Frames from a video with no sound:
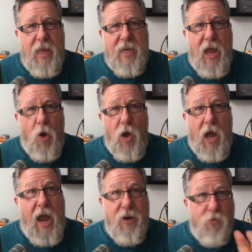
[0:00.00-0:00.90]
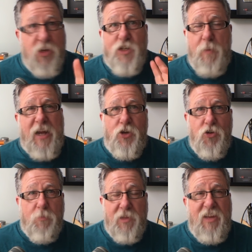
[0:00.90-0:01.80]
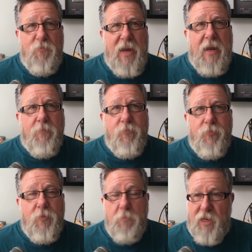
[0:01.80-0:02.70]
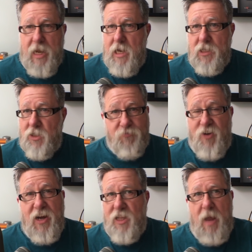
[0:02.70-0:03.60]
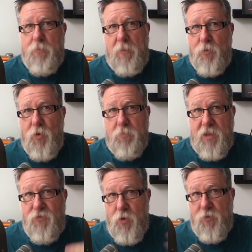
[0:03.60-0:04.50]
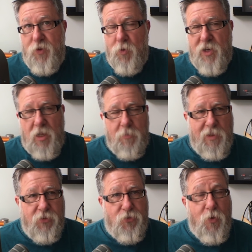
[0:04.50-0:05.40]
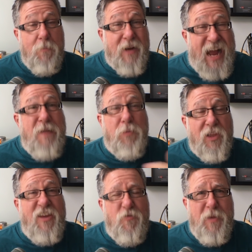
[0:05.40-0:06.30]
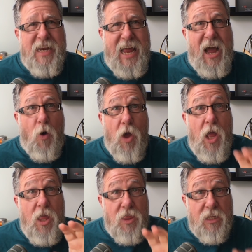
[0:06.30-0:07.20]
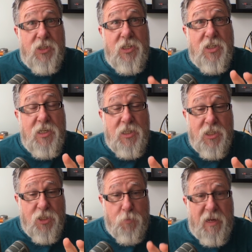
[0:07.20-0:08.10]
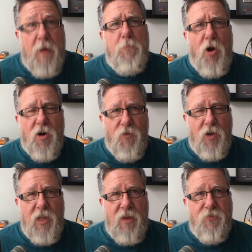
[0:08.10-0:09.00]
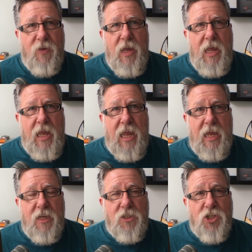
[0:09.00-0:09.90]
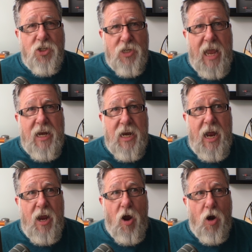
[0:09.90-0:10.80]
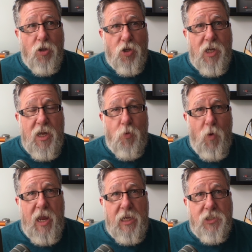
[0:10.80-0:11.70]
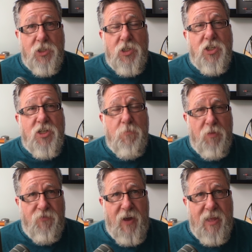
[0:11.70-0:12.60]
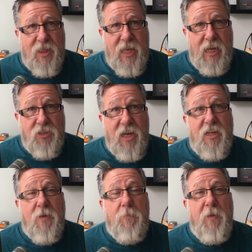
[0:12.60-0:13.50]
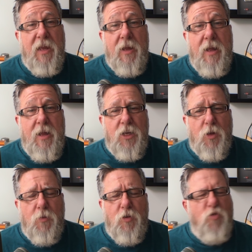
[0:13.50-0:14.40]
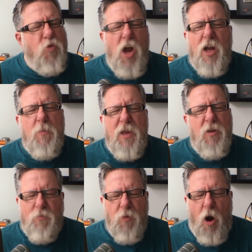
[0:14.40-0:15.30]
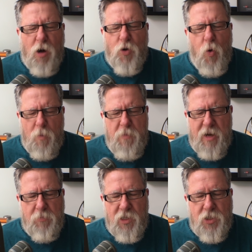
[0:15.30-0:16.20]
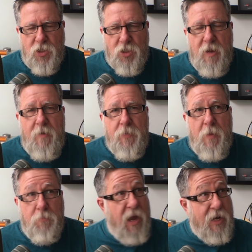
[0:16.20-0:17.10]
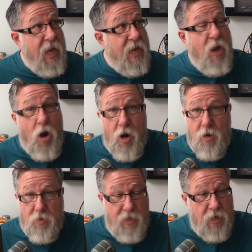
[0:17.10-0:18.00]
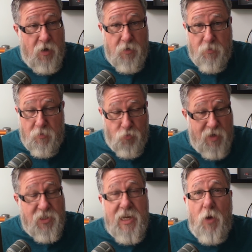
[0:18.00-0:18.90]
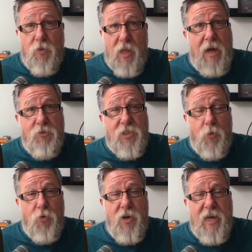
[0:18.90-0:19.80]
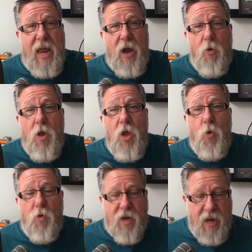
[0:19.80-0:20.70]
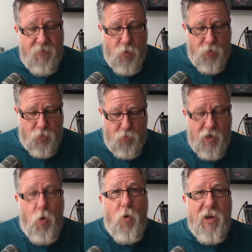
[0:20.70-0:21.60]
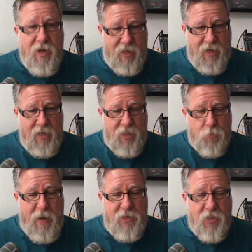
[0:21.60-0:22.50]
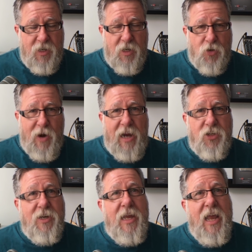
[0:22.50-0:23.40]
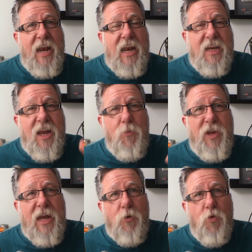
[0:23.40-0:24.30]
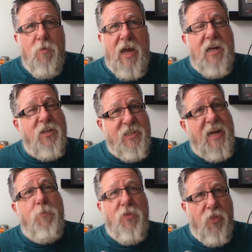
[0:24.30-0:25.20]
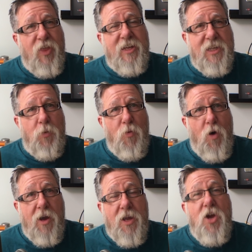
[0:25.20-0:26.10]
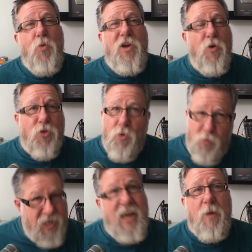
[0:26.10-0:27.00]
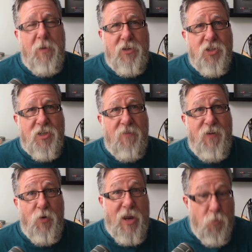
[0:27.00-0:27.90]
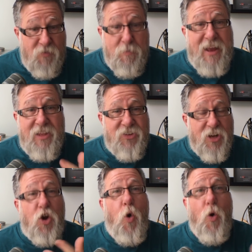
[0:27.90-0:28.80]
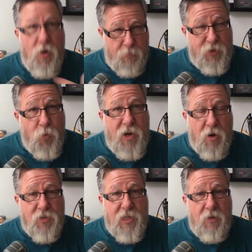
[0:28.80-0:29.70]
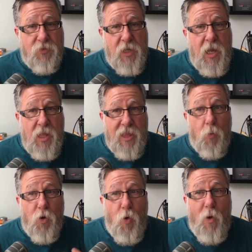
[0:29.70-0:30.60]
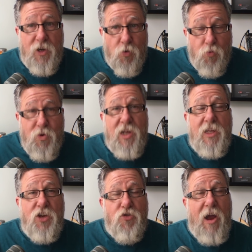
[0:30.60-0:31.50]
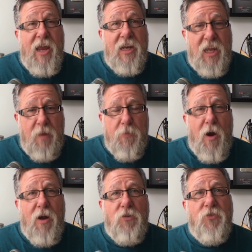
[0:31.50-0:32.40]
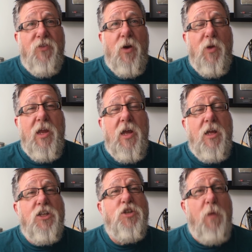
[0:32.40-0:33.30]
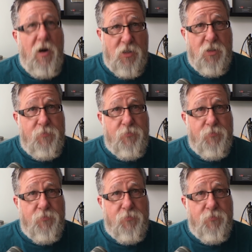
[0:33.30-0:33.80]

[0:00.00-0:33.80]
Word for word: Now, I don't expect you to believe me because frankly I probably wouldn't believe you if you were telling me this story, but I believe me now. This is a this has become part of our life. Is Shan and I are looking at ways to simplify things and to be to we're not going to be hardcore minimalists, but in our in our dressing out the house that we're in now, we're kind of going through an accordion, an expansion and contraction. And anytime we get a room kind of set up with the things that we want, we go through and we take a bunch of stuff out. And we've made this accord between ourselves that we're going to really try and keep our house very sparse.